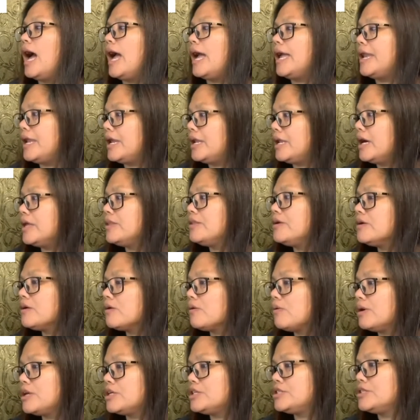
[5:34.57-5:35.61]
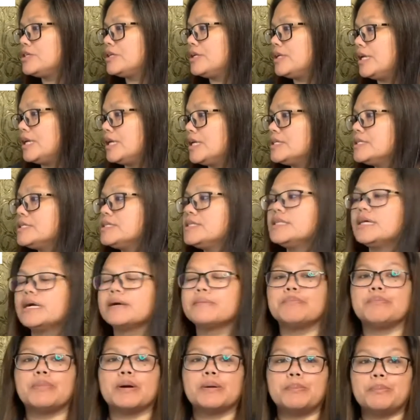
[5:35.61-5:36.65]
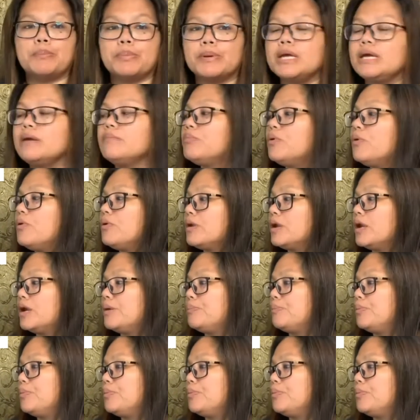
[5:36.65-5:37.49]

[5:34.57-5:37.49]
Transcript: And another question is, nagpa-pre-book na